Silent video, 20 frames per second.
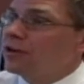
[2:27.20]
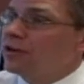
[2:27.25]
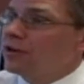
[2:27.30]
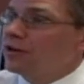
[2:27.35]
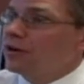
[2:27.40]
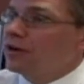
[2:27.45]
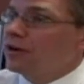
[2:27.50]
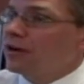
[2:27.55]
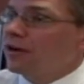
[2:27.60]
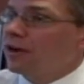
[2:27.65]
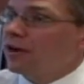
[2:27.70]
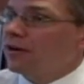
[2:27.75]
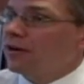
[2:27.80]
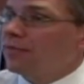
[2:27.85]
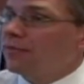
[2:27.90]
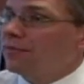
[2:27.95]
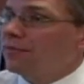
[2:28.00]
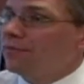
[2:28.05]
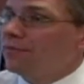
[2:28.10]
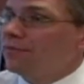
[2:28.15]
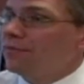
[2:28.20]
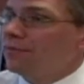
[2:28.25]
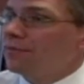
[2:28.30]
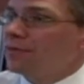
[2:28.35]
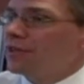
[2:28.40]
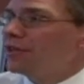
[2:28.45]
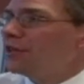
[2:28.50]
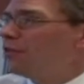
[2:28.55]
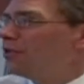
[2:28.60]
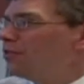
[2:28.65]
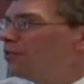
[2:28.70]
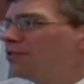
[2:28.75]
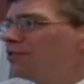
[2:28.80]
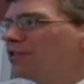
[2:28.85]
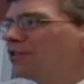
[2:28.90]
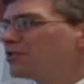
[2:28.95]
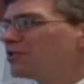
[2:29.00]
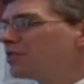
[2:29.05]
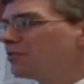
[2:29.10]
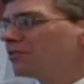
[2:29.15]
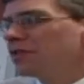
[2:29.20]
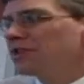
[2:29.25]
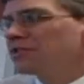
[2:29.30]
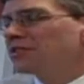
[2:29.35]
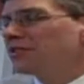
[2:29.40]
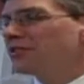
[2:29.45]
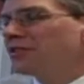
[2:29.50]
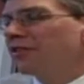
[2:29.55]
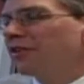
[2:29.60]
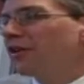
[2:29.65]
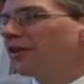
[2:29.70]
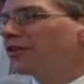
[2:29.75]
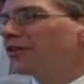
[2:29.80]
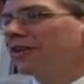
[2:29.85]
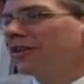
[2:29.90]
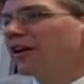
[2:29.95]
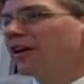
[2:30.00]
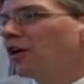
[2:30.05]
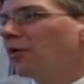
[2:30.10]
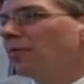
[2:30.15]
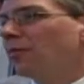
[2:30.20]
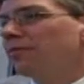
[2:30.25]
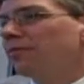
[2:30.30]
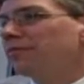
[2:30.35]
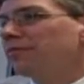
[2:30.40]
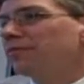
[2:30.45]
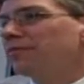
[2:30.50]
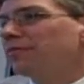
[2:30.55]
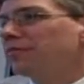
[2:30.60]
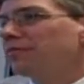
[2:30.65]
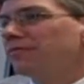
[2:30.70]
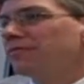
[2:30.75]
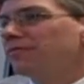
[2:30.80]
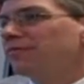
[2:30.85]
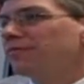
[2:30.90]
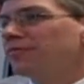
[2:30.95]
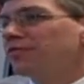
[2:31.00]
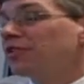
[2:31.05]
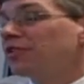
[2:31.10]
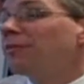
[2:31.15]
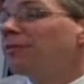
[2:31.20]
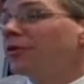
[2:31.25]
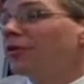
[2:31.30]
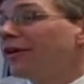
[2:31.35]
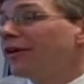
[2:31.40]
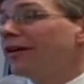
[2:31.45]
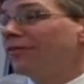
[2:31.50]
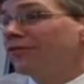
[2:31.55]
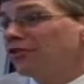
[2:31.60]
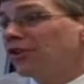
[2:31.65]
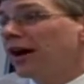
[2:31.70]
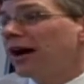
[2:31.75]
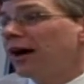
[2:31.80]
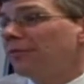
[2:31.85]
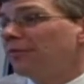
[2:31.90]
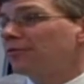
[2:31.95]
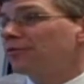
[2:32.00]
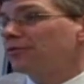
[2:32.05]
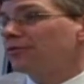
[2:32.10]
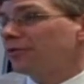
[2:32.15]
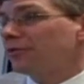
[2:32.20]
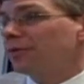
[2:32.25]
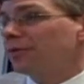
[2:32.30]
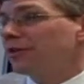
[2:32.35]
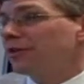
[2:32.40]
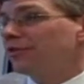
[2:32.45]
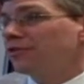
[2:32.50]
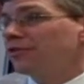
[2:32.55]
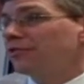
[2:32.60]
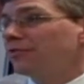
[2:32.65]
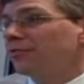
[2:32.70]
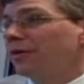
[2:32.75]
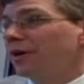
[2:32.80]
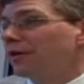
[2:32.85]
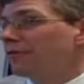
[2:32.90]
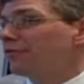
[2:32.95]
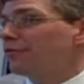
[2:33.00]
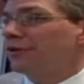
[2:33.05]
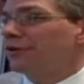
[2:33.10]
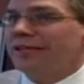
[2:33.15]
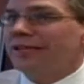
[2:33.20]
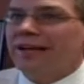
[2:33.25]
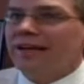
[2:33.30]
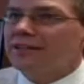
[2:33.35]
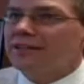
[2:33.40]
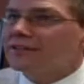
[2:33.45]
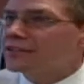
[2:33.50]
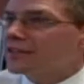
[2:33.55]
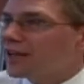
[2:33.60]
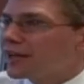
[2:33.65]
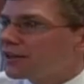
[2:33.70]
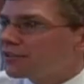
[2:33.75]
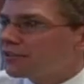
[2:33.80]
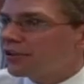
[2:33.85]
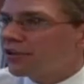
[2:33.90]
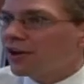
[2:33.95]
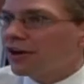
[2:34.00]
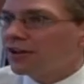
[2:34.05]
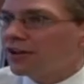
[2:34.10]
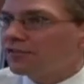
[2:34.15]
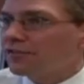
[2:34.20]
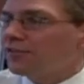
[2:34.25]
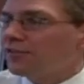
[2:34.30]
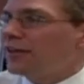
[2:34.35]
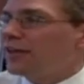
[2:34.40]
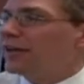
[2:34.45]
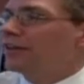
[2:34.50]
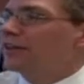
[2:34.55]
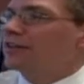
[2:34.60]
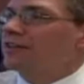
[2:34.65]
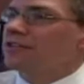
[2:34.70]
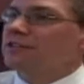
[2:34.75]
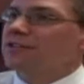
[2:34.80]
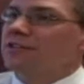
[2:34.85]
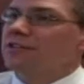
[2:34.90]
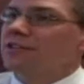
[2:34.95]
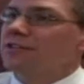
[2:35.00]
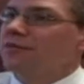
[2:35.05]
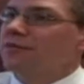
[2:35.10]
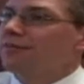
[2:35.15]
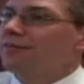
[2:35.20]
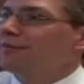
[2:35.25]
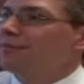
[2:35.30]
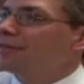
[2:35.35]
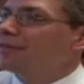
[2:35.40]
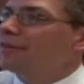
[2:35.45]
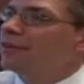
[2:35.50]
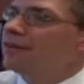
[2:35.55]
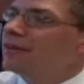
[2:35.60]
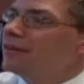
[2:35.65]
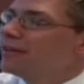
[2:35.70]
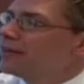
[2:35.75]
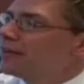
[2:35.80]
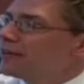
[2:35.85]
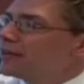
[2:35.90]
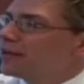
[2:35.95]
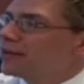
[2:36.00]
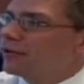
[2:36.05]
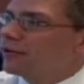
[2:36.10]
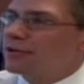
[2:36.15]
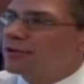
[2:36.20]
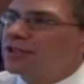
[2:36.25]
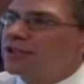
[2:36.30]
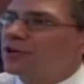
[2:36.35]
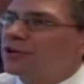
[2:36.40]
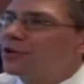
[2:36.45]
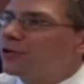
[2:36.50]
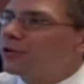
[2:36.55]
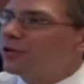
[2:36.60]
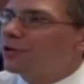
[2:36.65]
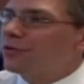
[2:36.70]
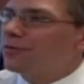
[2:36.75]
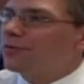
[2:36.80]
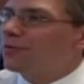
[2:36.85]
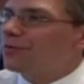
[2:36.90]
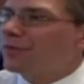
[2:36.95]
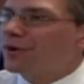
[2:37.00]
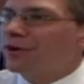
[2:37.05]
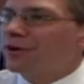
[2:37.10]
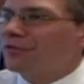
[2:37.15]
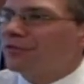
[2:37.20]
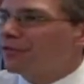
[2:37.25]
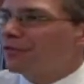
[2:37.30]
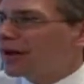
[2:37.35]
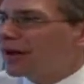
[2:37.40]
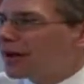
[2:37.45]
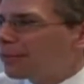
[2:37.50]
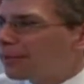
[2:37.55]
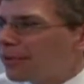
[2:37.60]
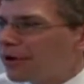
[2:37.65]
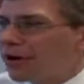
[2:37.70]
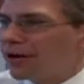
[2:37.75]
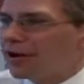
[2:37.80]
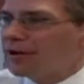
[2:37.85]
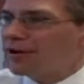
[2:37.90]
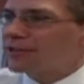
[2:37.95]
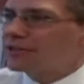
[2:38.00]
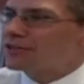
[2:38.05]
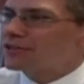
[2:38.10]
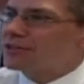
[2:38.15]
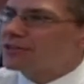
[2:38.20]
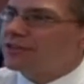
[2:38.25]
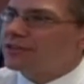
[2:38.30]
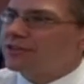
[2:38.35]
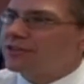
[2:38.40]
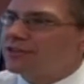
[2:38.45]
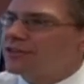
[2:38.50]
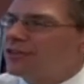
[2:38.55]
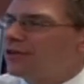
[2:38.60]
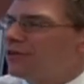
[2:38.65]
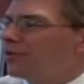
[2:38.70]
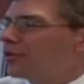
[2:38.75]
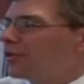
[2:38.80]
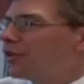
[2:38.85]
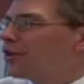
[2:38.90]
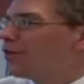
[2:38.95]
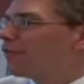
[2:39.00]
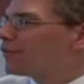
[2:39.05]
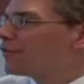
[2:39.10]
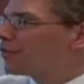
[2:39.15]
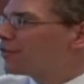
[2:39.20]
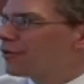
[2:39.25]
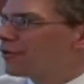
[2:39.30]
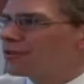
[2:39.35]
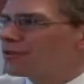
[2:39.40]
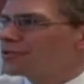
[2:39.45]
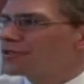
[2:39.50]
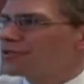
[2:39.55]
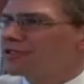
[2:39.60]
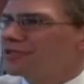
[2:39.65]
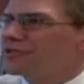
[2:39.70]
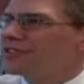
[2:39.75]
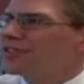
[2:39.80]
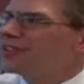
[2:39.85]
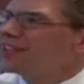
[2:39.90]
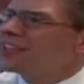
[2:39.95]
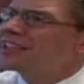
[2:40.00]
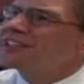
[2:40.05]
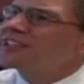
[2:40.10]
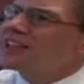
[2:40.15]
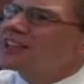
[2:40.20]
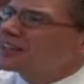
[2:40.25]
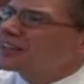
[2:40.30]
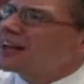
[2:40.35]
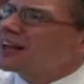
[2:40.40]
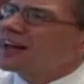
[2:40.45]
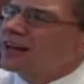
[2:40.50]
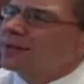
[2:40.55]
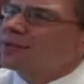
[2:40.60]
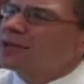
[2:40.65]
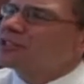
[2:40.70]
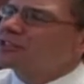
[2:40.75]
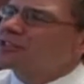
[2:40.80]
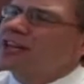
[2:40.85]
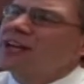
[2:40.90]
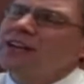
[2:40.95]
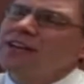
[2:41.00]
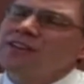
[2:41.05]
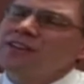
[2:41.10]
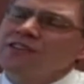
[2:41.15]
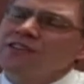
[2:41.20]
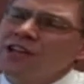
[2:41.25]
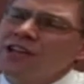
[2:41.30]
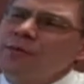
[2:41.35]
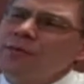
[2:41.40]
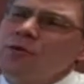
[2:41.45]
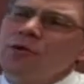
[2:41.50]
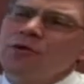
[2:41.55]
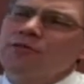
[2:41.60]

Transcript: But there are some things in there that aren't going to help stimulate jobs. I mean, there's money for neon signs in Las Vegas, and eco butterfly parks, and golf courses and things like that. I mean, it's kind of the same old